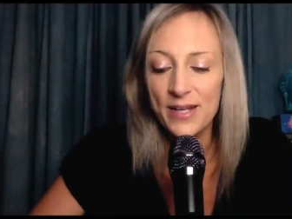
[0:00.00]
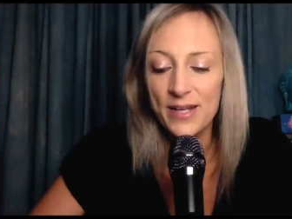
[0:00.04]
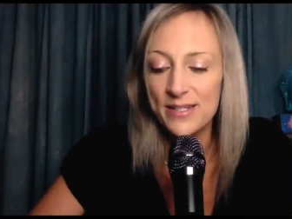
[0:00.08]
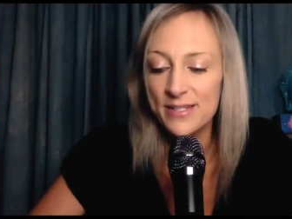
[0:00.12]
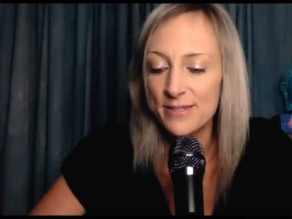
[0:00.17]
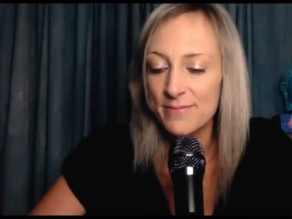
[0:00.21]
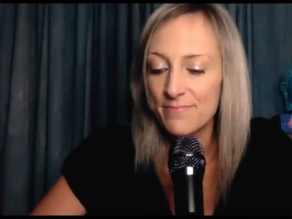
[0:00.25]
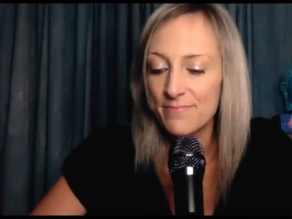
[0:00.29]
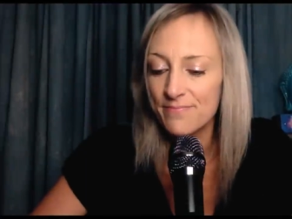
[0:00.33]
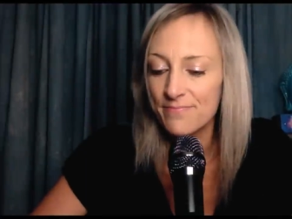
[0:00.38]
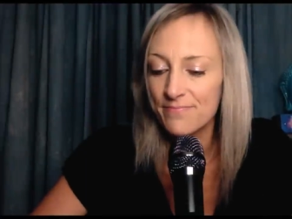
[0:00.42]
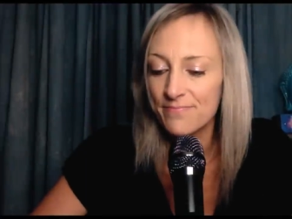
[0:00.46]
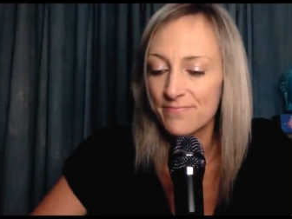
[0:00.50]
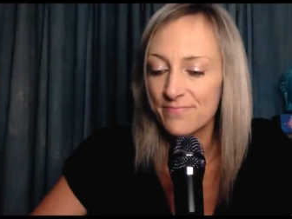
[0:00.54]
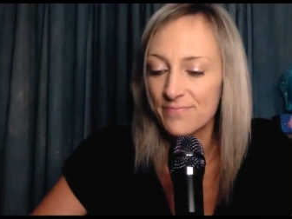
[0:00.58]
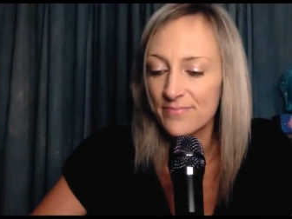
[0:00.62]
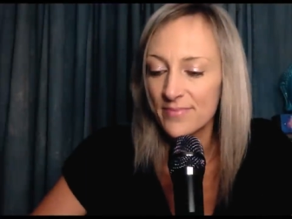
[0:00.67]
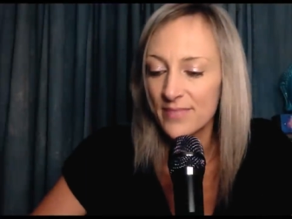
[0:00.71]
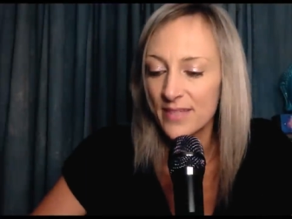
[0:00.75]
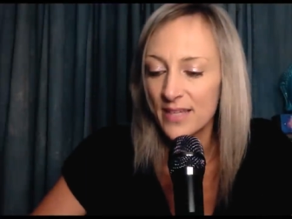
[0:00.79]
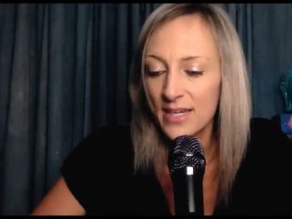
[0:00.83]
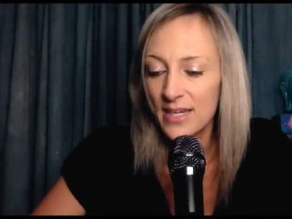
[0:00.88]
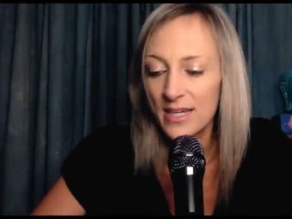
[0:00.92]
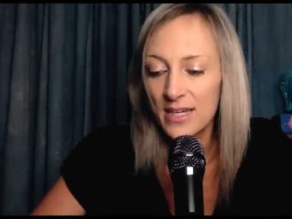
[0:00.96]
right.
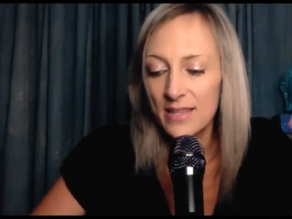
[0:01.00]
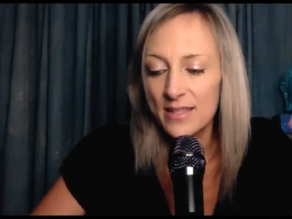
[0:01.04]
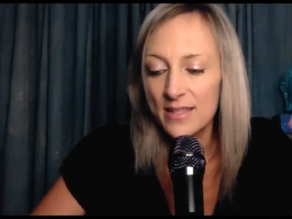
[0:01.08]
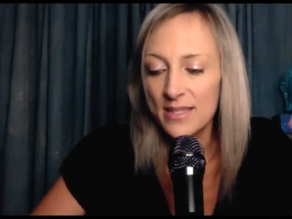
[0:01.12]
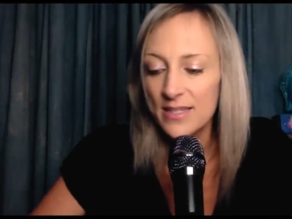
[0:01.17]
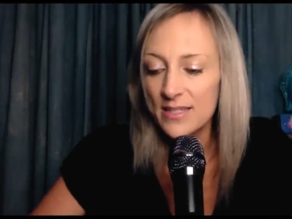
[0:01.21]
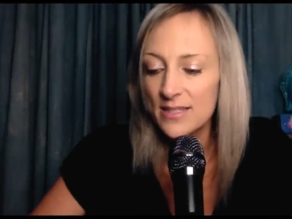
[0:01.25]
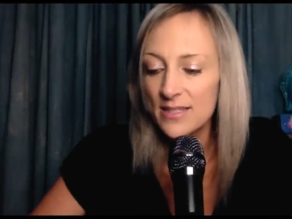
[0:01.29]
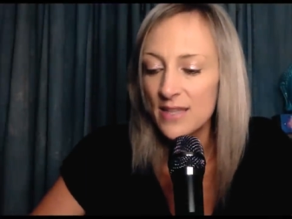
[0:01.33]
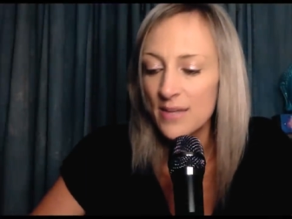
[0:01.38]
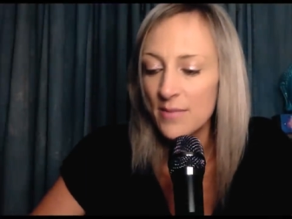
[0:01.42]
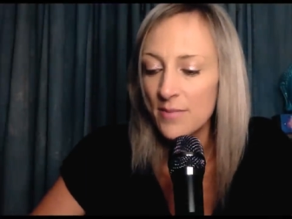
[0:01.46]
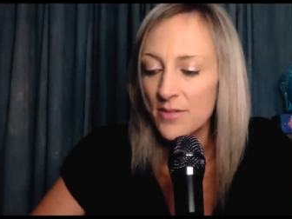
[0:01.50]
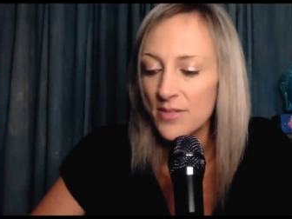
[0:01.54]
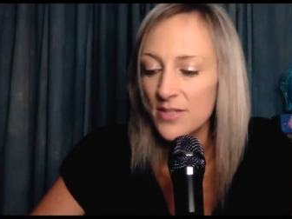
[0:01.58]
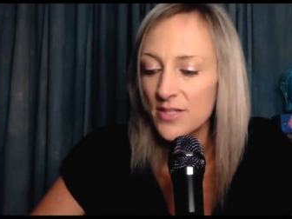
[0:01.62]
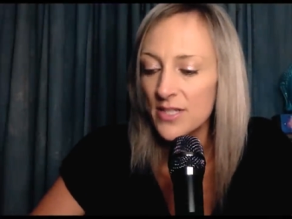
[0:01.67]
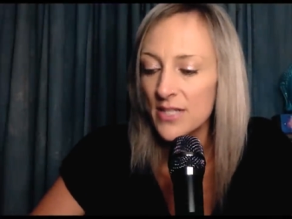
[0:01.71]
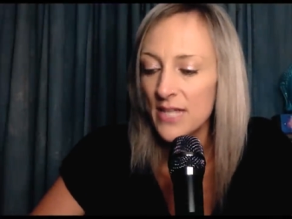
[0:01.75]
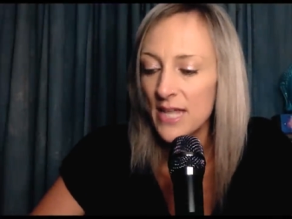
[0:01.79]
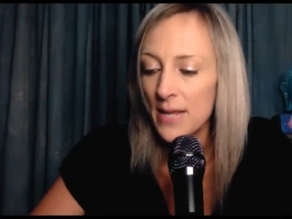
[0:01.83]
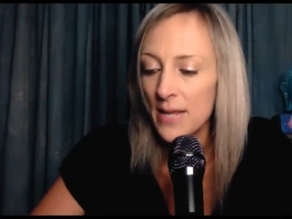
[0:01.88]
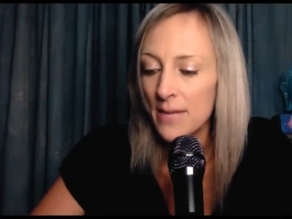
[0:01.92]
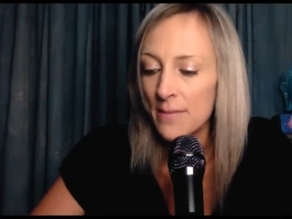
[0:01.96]
These numbers
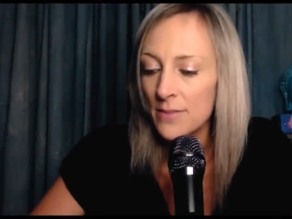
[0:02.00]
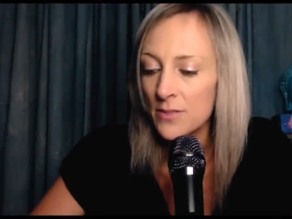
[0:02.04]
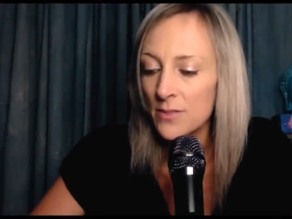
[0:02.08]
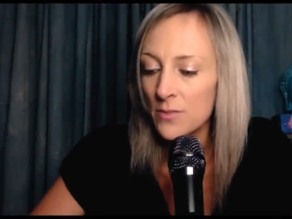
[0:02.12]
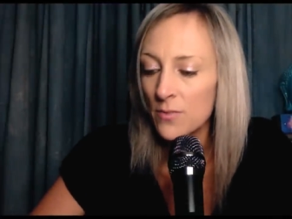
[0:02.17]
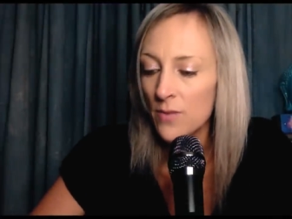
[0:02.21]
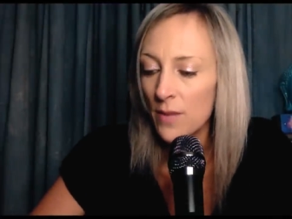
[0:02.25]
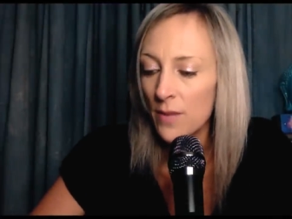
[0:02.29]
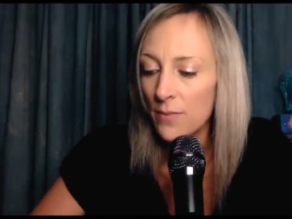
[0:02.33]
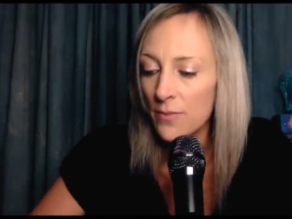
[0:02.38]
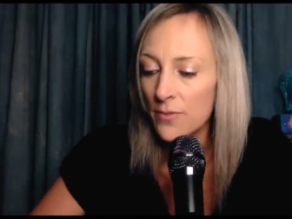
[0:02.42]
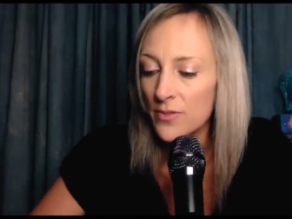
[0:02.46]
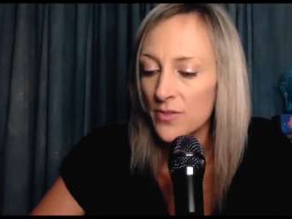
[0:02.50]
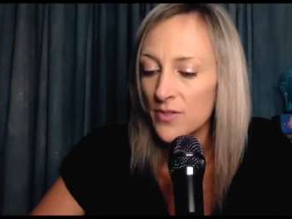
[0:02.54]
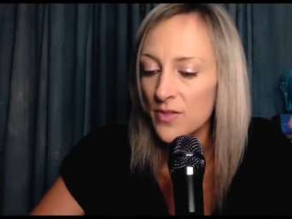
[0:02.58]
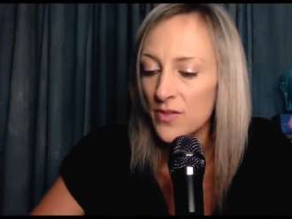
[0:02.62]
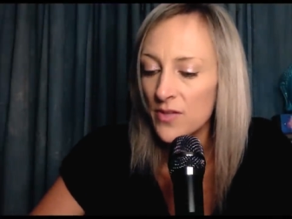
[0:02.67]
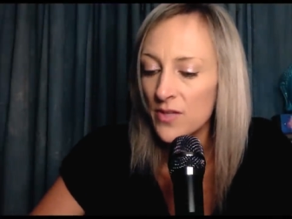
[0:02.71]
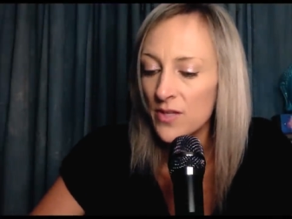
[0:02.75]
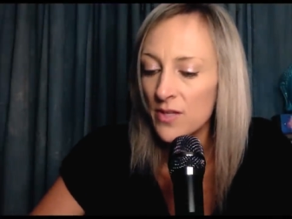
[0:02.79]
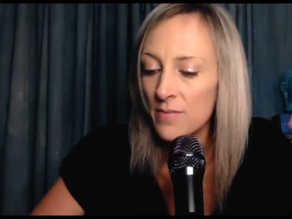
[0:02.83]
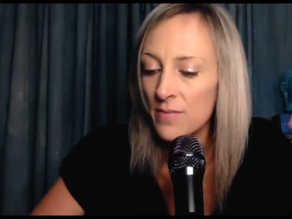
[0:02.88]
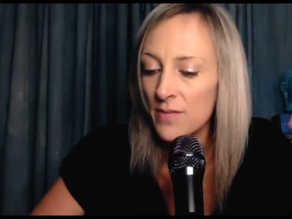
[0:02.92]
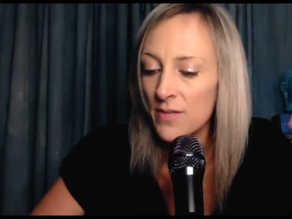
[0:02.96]
and names
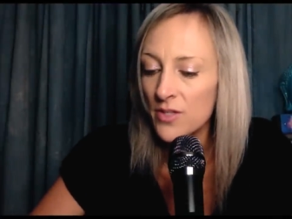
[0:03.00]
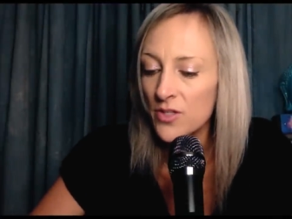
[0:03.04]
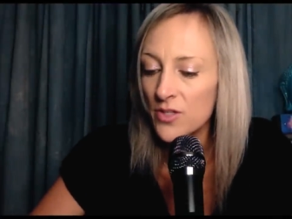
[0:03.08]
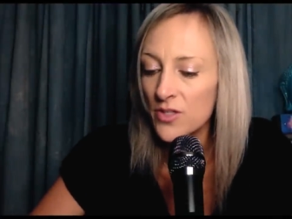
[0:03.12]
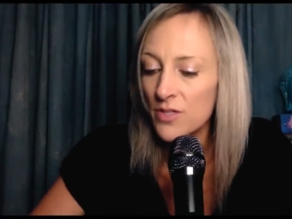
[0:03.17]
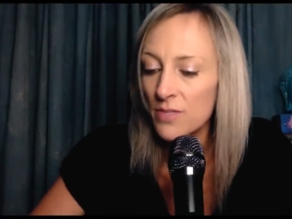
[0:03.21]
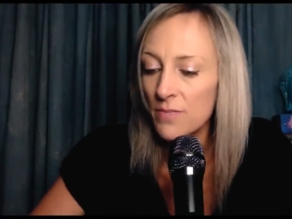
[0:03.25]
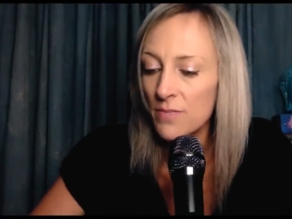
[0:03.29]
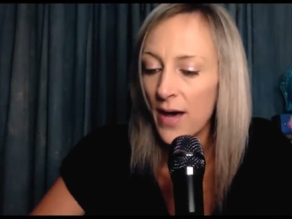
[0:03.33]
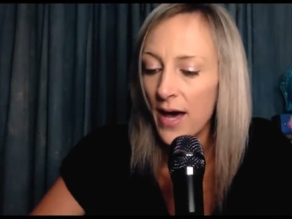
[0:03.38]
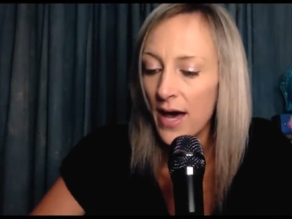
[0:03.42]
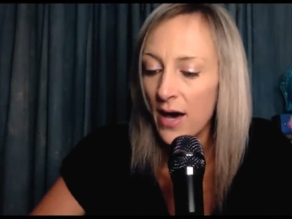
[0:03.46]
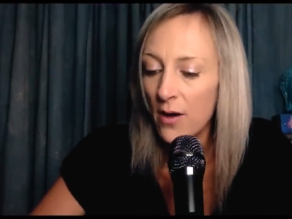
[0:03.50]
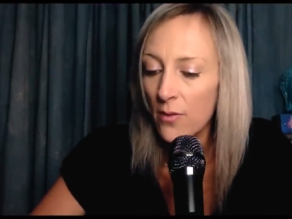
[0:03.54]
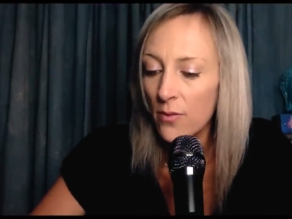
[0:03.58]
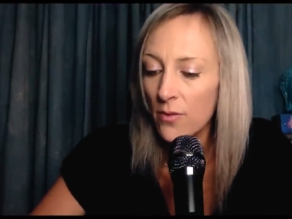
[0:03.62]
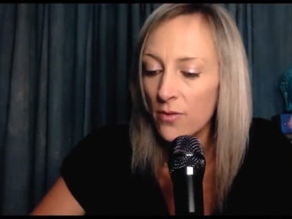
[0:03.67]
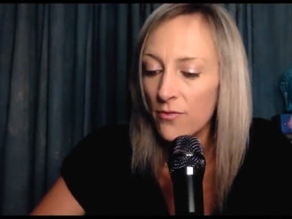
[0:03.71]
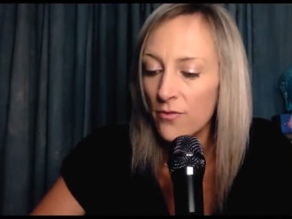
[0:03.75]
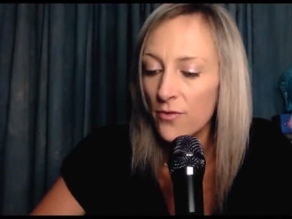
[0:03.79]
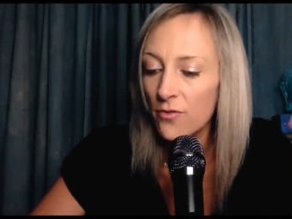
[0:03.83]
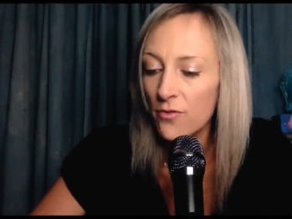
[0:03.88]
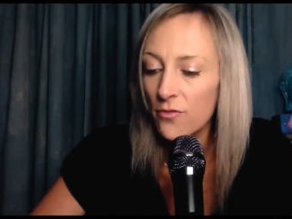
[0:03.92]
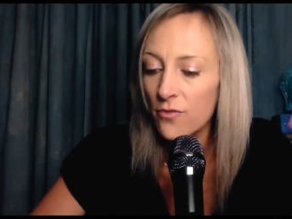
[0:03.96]
represent the dimensions and
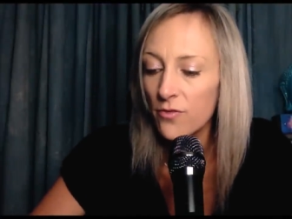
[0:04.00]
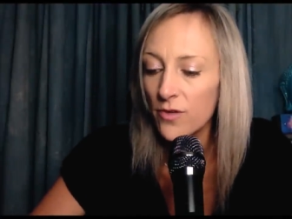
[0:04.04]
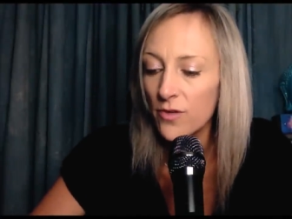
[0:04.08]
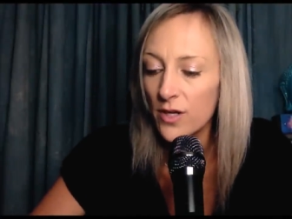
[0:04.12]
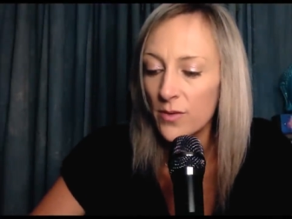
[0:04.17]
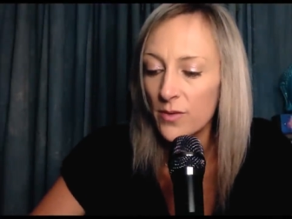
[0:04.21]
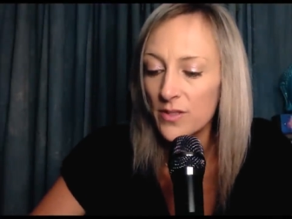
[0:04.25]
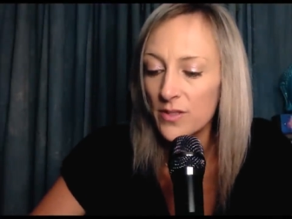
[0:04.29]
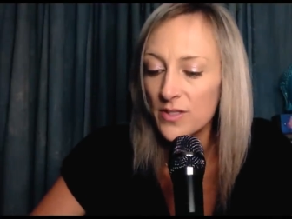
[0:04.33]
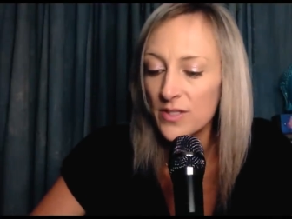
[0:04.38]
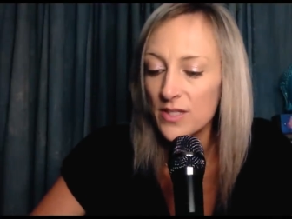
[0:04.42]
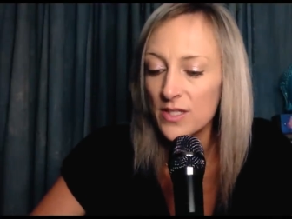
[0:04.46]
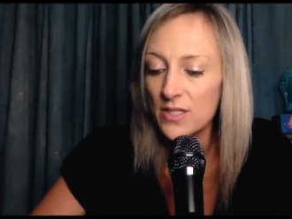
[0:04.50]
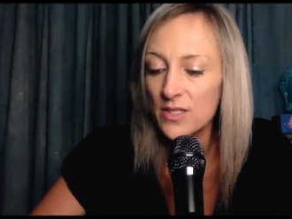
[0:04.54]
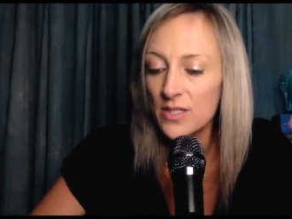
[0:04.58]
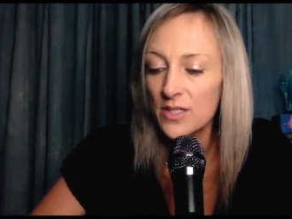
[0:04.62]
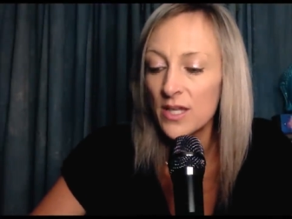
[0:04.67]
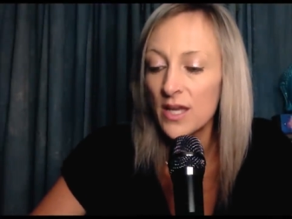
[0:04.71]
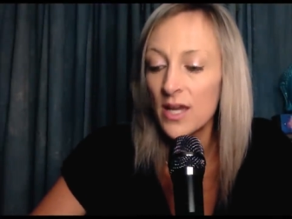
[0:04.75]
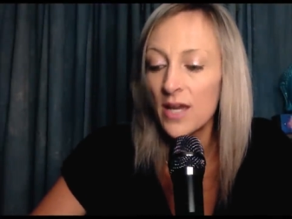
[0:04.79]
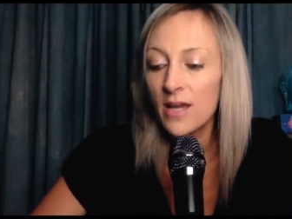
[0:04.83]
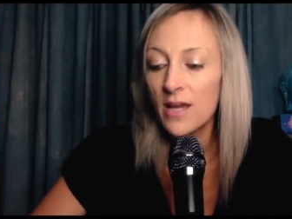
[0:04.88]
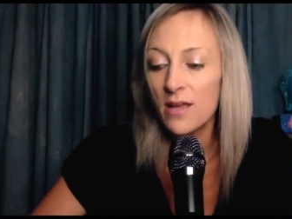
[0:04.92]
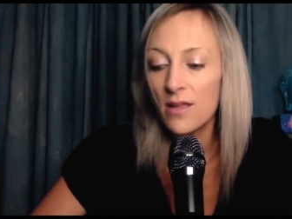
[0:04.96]
powerful
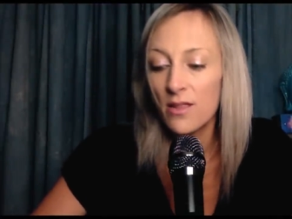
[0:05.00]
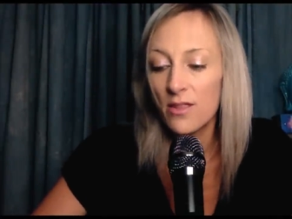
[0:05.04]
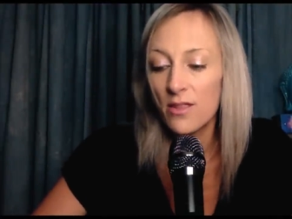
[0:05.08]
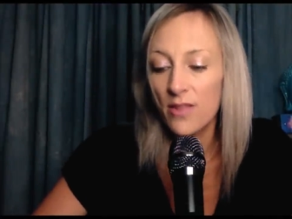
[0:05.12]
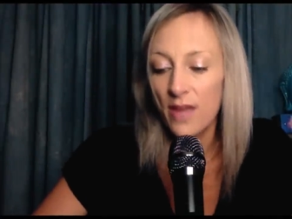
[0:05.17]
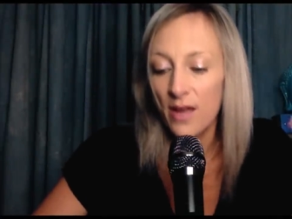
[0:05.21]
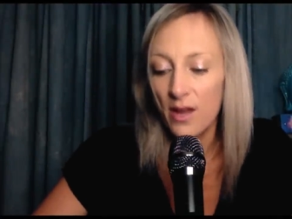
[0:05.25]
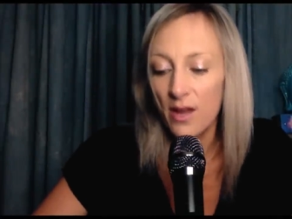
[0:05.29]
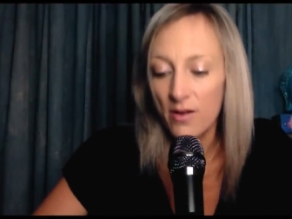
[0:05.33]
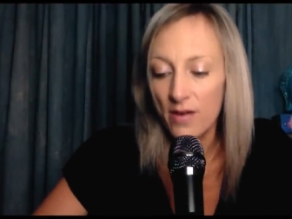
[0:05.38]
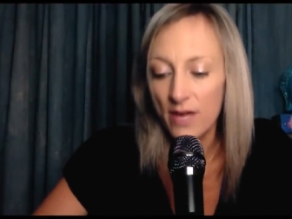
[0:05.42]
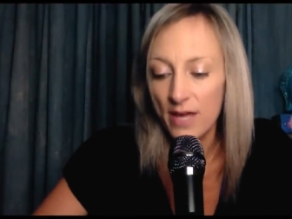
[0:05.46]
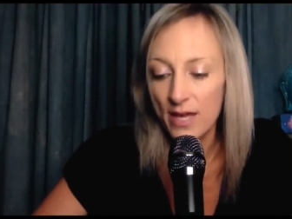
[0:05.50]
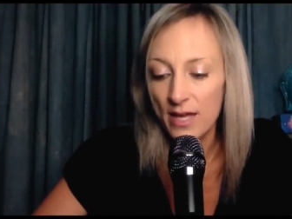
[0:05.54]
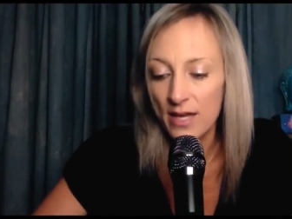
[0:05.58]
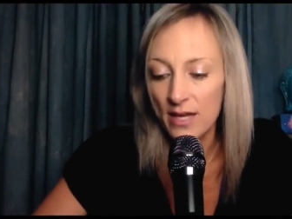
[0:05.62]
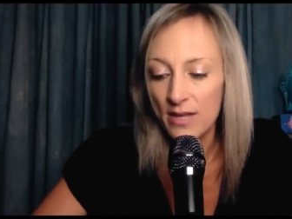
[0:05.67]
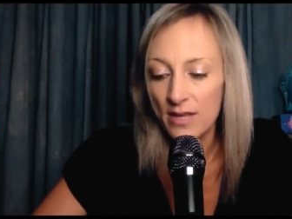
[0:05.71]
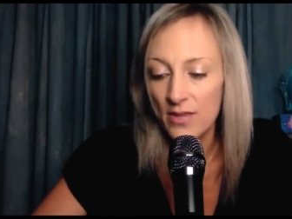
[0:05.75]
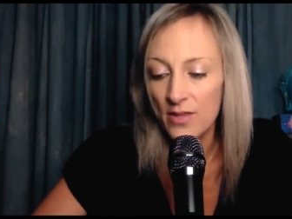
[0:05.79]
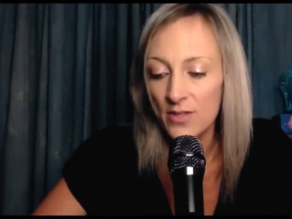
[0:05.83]
frequencies therein.